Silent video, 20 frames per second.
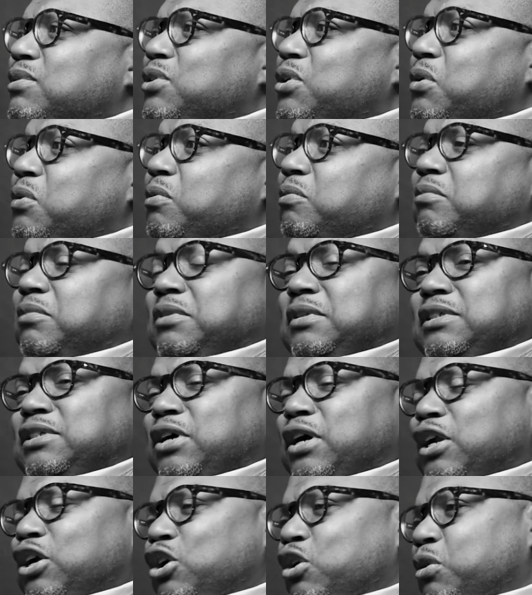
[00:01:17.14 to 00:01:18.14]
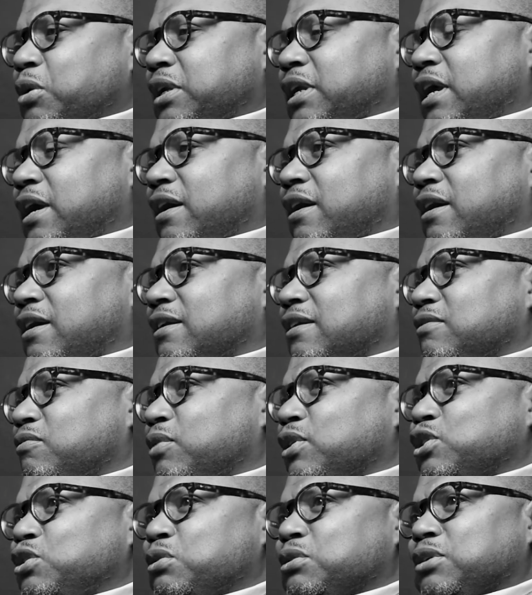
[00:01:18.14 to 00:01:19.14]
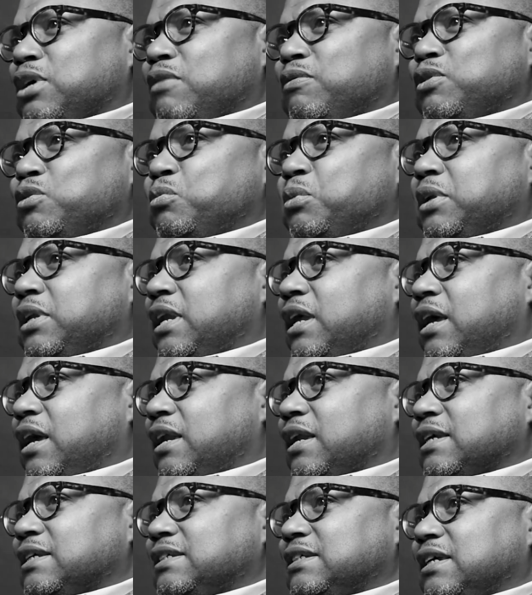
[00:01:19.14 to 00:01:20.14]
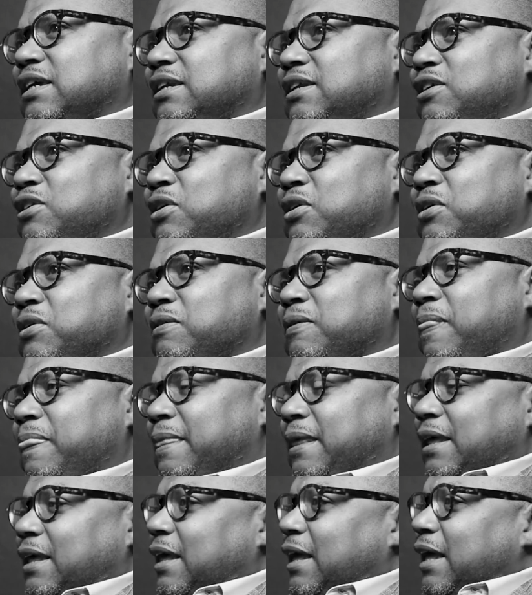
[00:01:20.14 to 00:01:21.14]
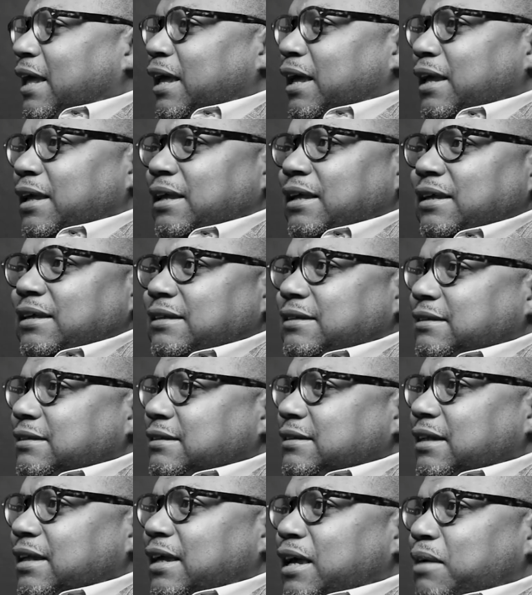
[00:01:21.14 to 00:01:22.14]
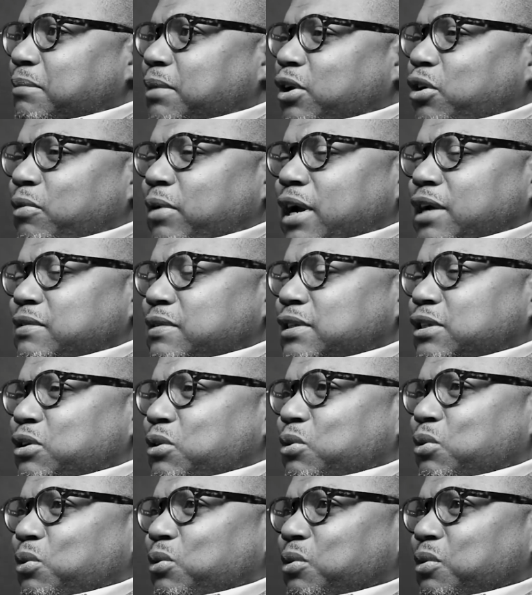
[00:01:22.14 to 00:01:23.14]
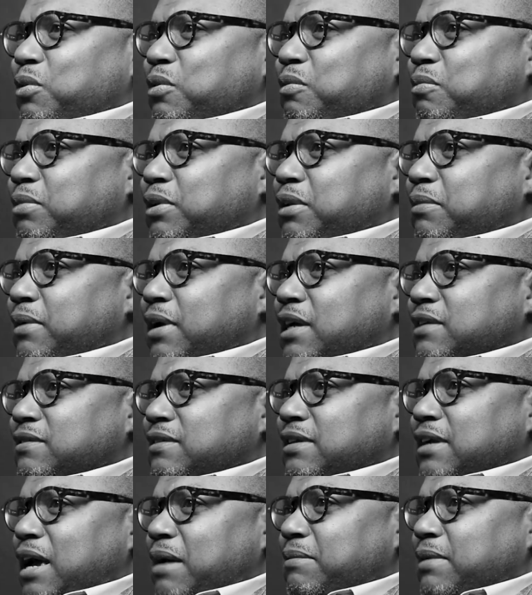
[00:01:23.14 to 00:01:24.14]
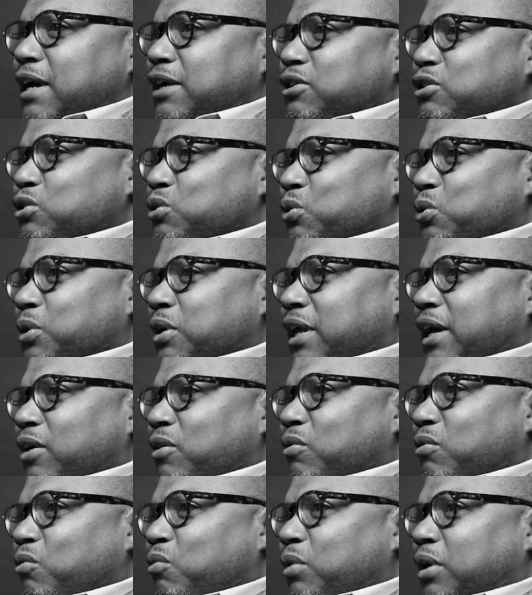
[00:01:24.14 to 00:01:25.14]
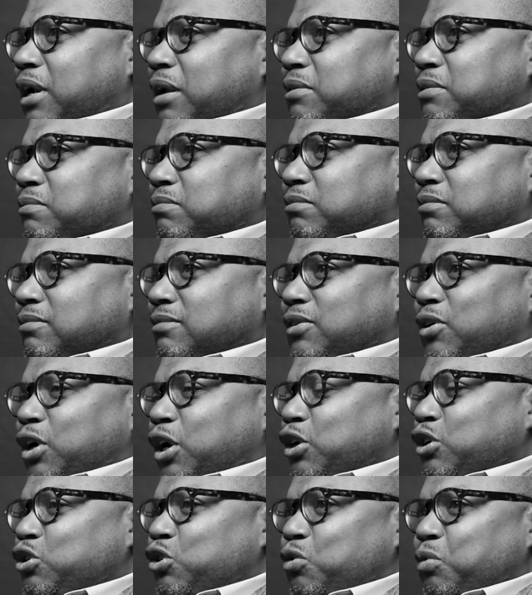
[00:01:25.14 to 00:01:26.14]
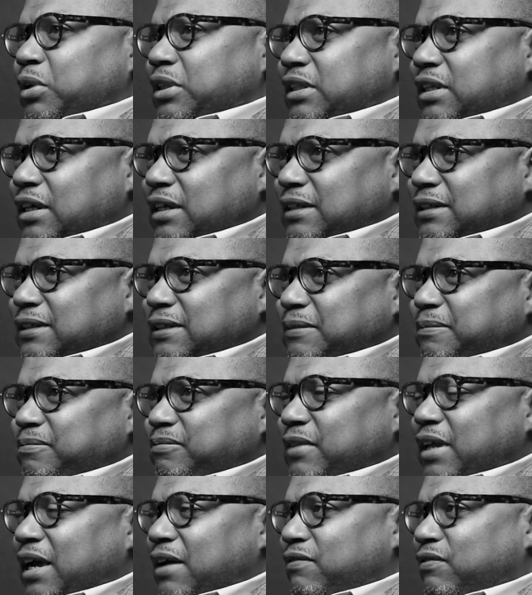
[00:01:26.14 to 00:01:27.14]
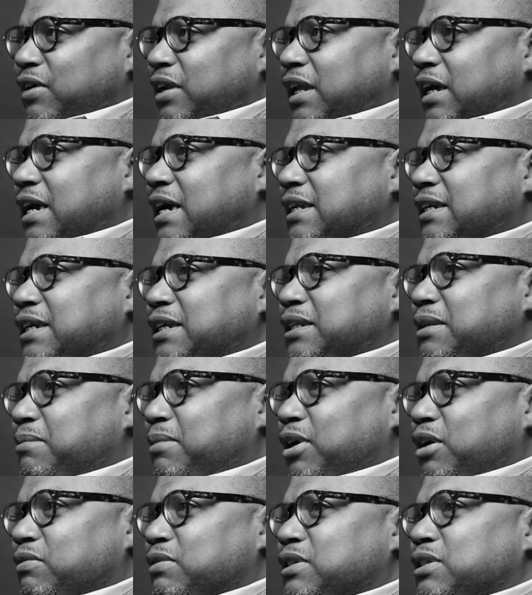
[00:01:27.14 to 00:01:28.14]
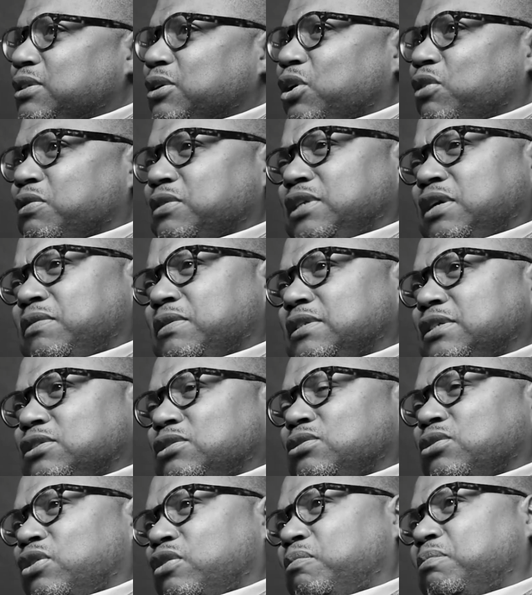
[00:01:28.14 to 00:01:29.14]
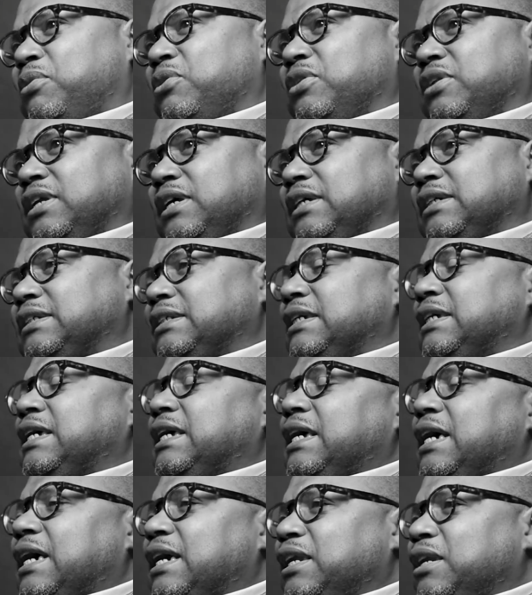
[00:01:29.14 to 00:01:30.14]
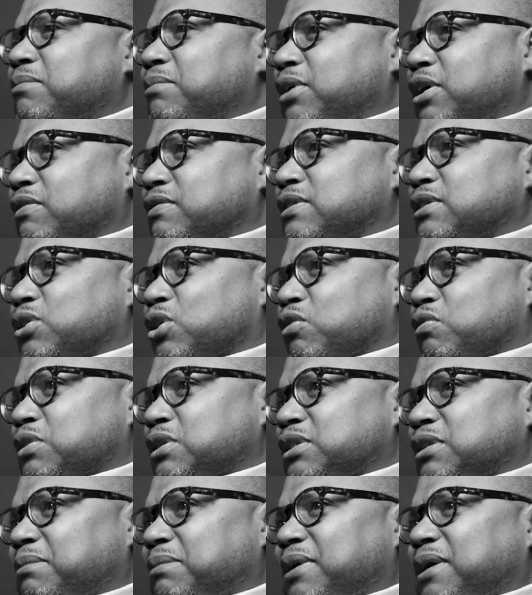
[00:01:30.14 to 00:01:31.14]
so started going there and went to his office one day, and I said, you know, I'm in graduate school, but to be honest with you, I'm not sure like what I'm gonna do with this. I felt like I need to be of service. There was this sort of pulling, I need to be of service to